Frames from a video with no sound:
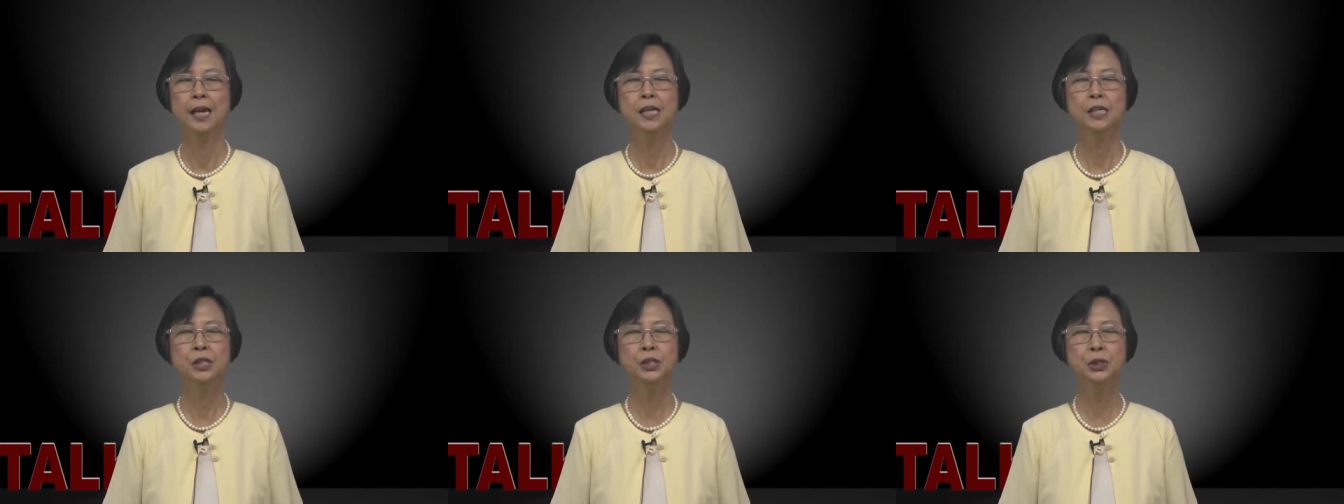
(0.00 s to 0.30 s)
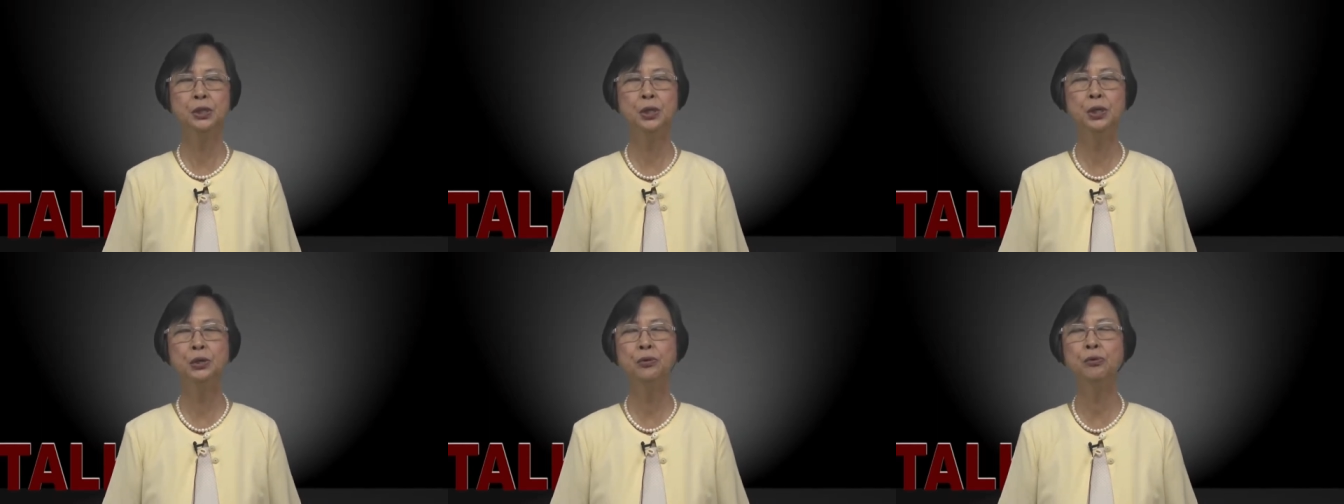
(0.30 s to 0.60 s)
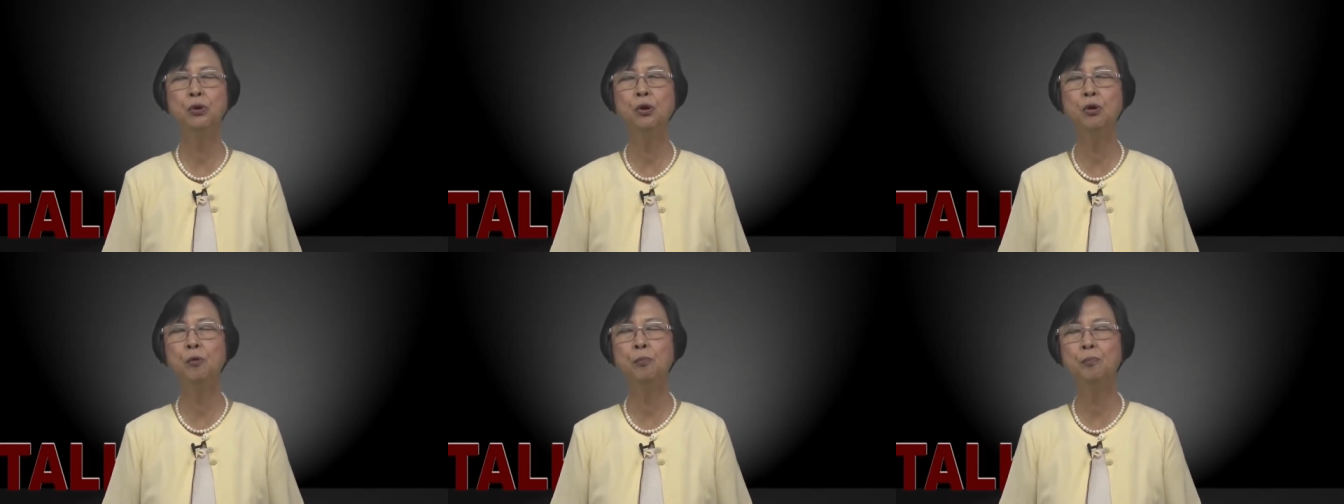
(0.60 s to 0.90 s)

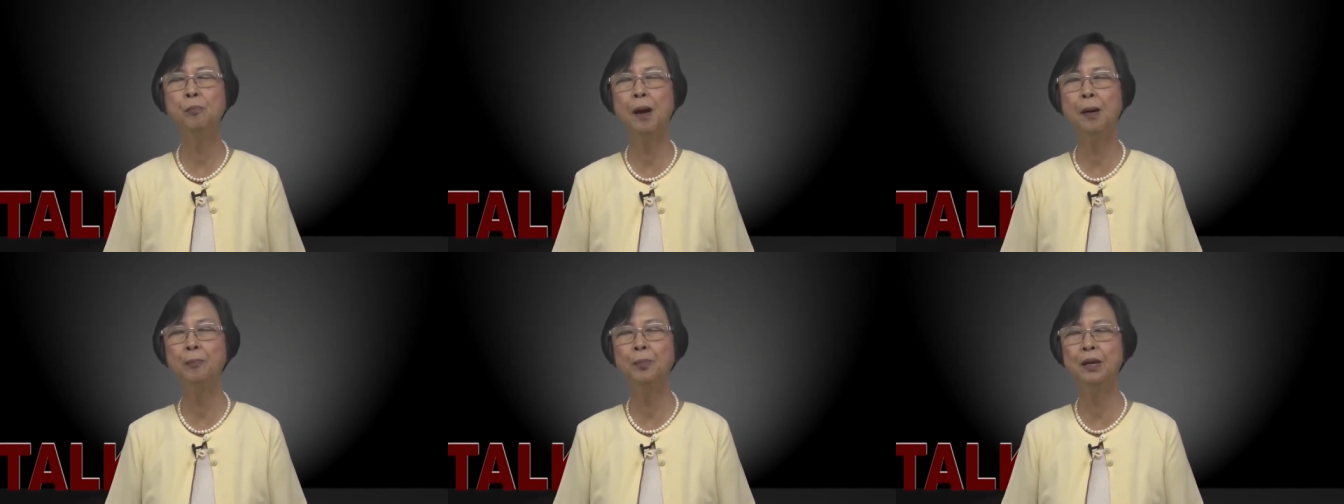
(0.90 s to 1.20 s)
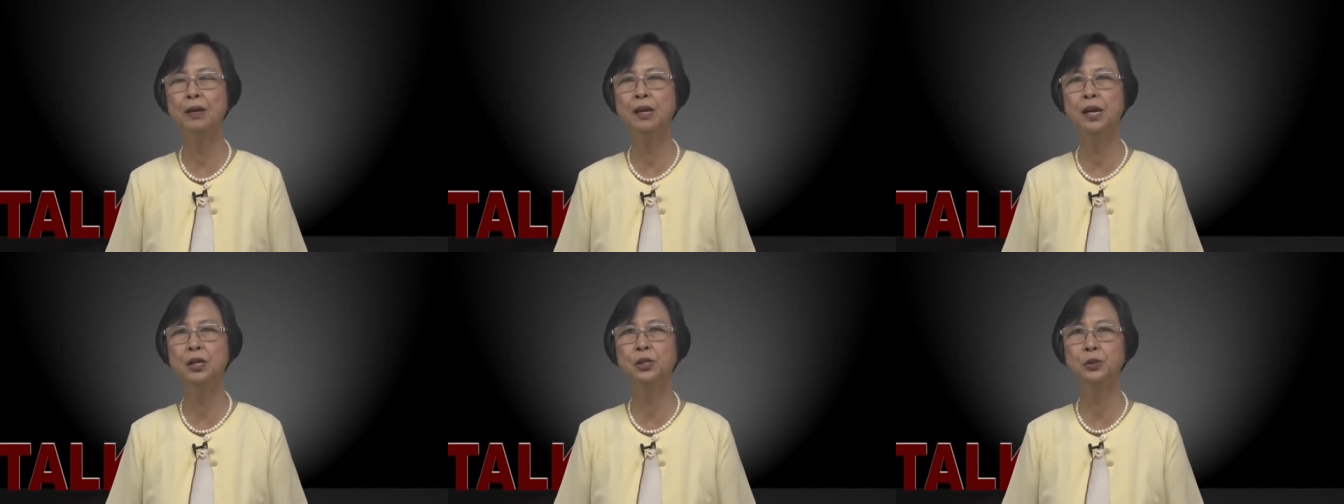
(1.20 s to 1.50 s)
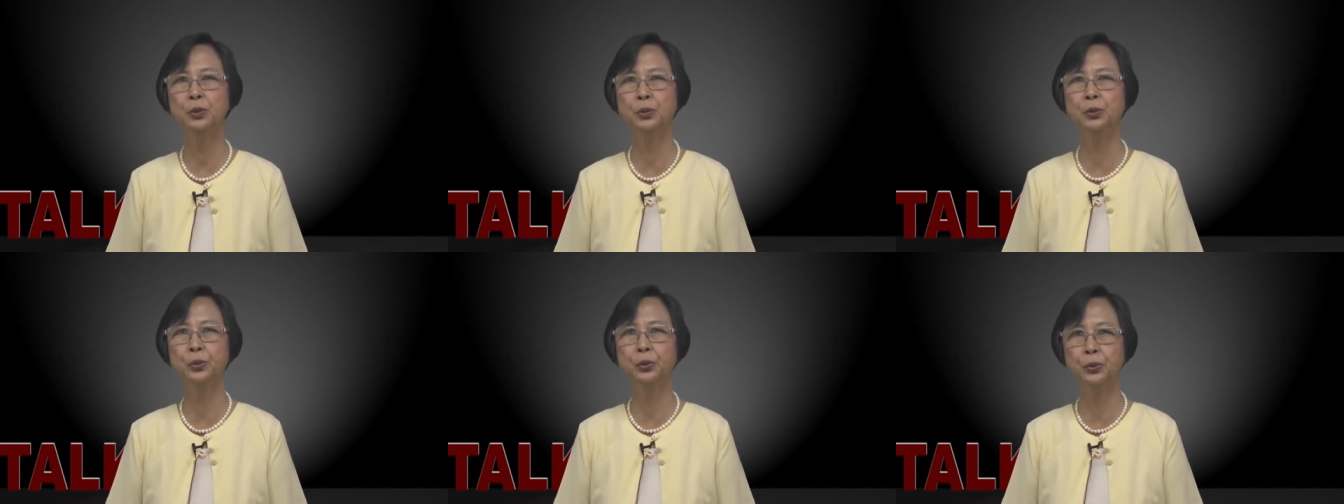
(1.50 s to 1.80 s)
Zero
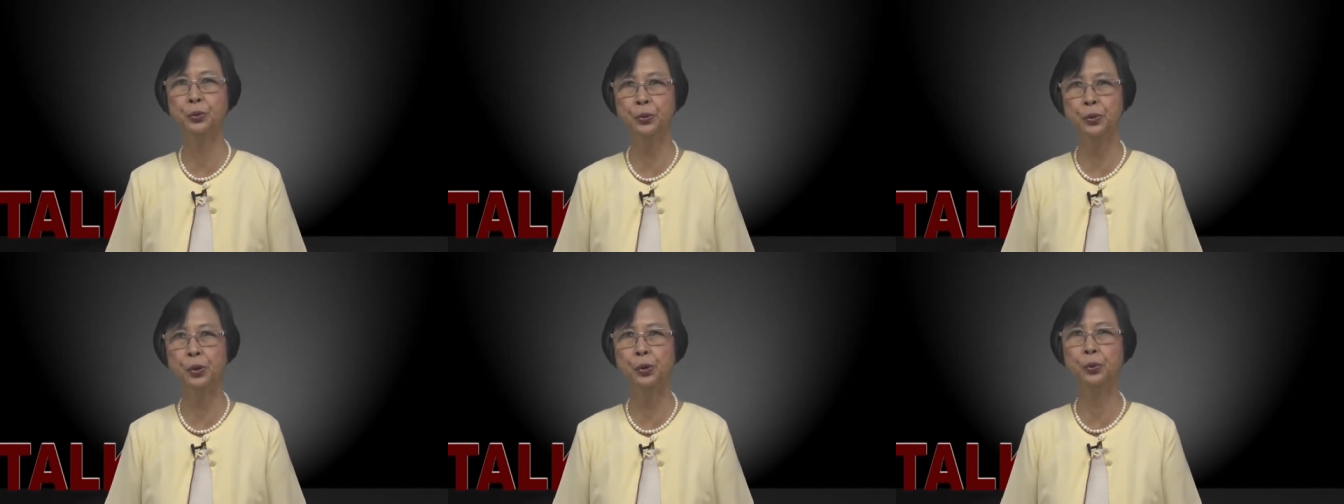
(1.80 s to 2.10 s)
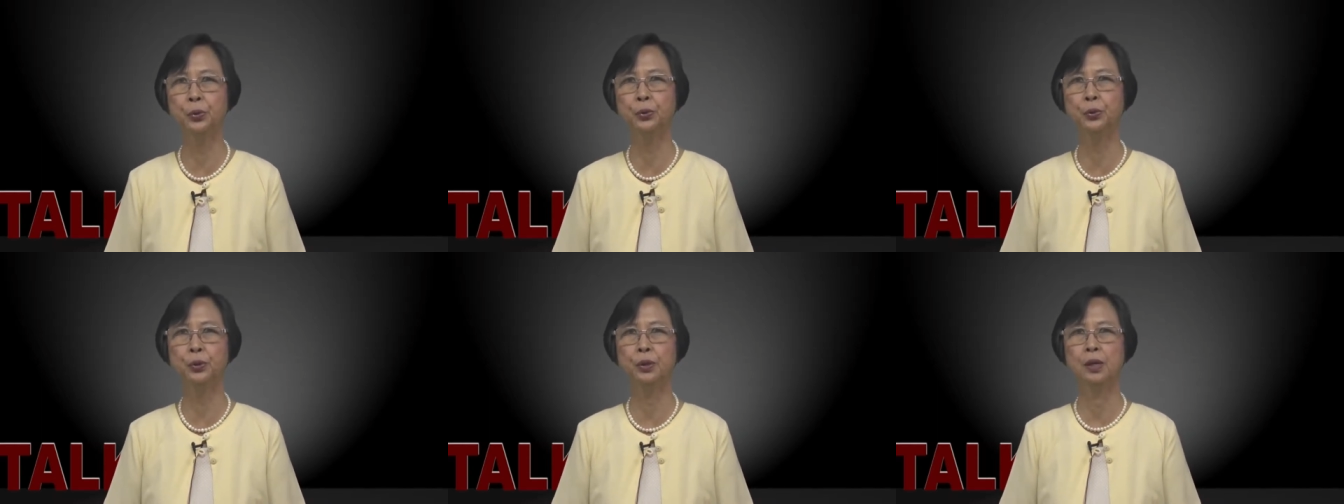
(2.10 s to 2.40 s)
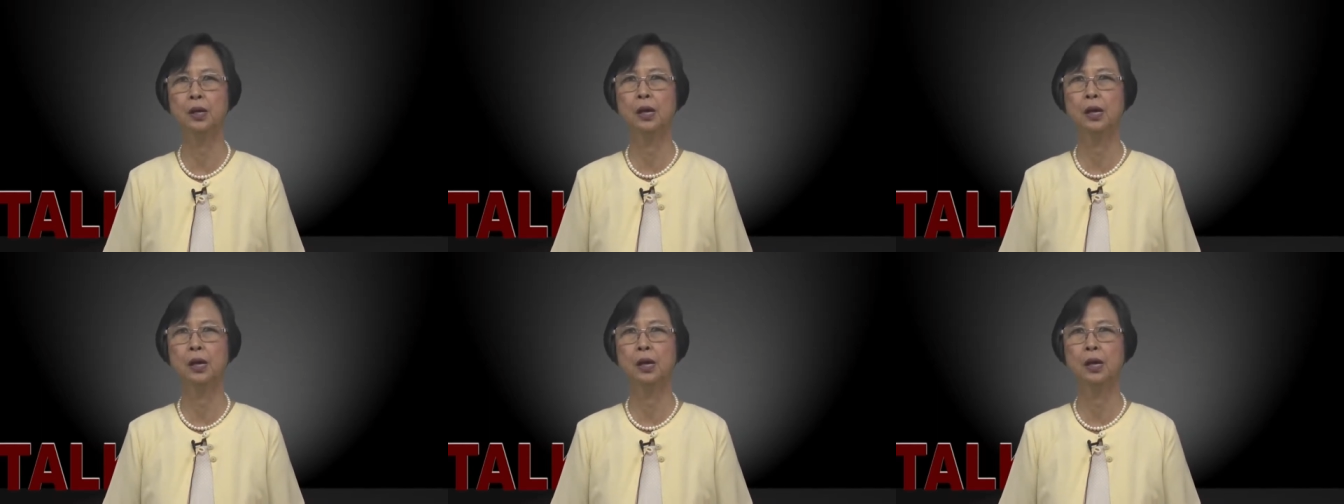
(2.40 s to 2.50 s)
population growth,